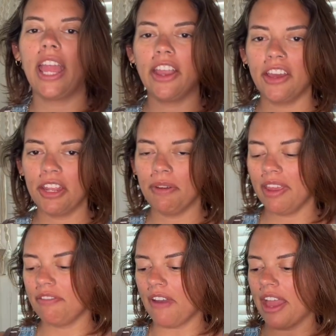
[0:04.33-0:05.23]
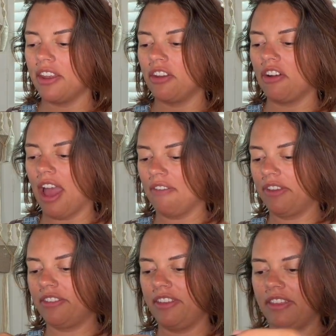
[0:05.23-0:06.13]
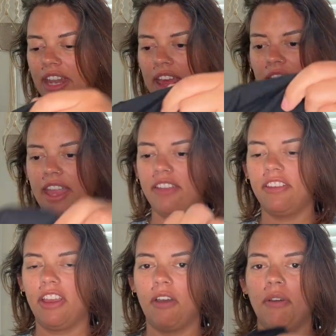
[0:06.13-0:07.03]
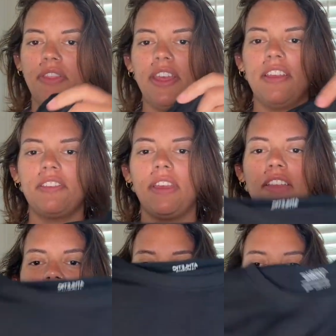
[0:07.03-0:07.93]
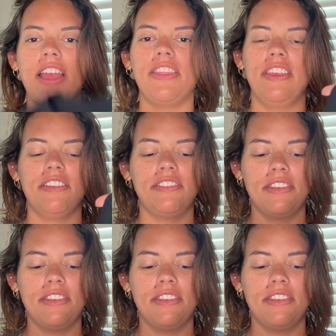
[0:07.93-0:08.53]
couldn't really find a graphic tee that I liked to go with it, so I just got this